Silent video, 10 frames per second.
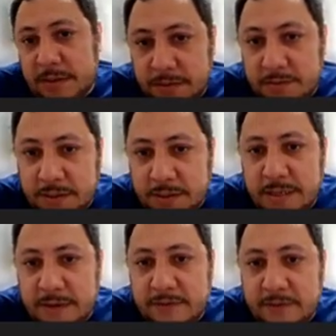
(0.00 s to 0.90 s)
In
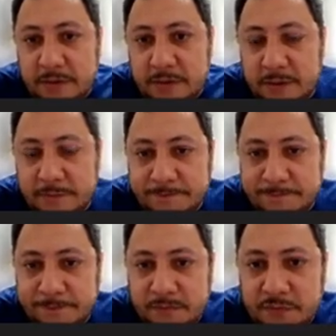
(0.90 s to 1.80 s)
the
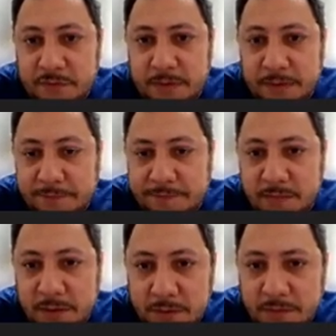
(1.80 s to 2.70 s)

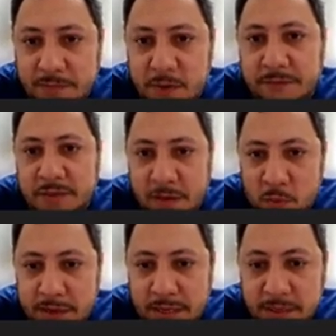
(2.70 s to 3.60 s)
well-known
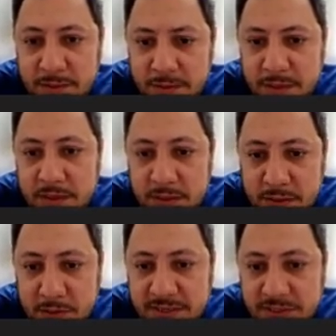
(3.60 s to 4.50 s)
way,
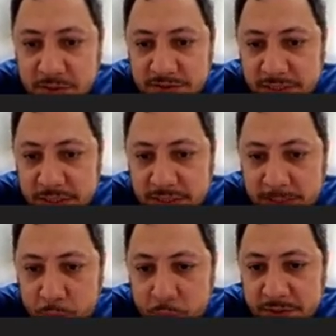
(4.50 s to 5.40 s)
you associate a
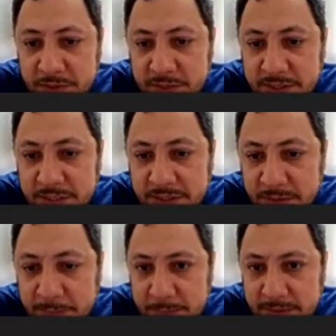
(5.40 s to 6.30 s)
point to the
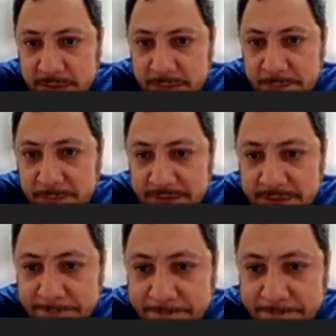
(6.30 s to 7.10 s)
tangent space.